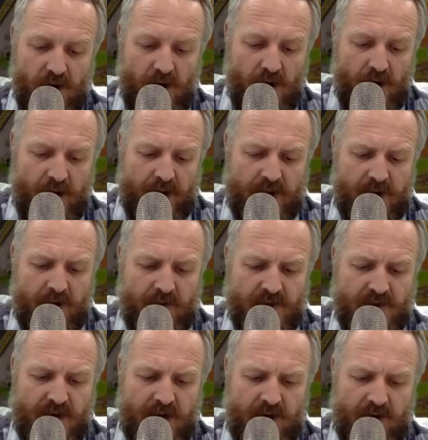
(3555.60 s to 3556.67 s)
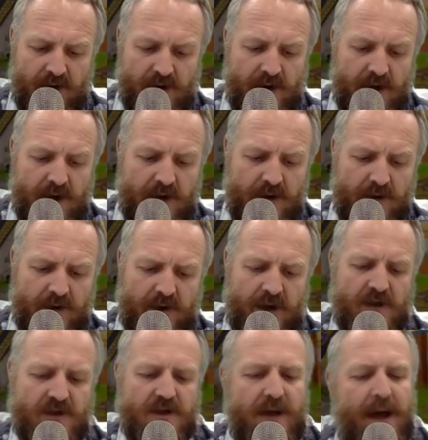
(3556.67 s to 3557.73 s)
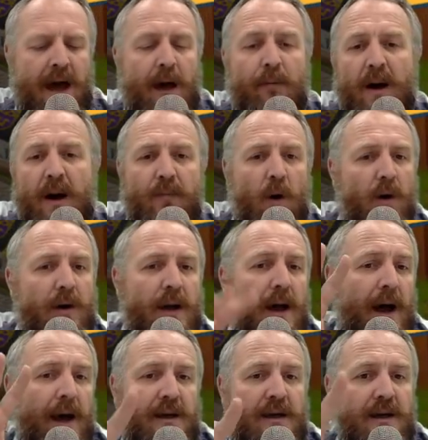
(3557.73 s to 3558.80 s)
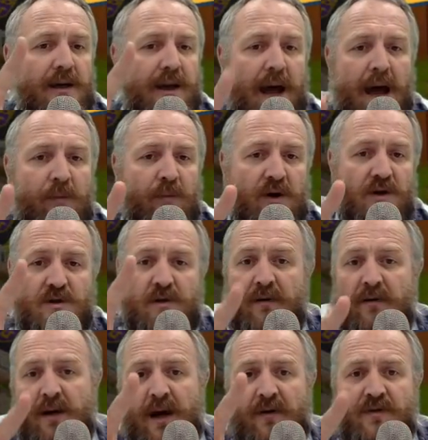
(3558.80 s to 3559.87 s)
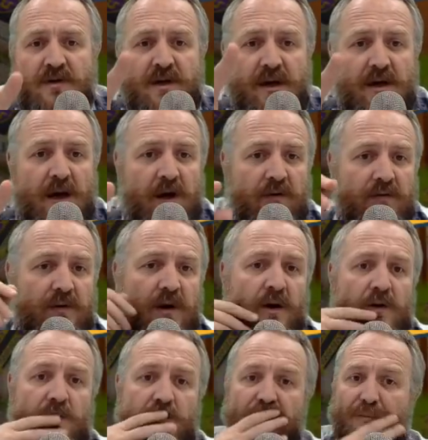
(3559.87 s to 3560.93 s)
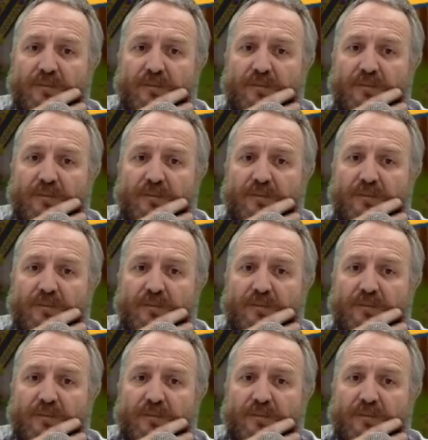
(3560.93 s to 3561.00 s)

I come down again, there's a hammer. Okay, I need hammers, so I'm going to have to take care of those.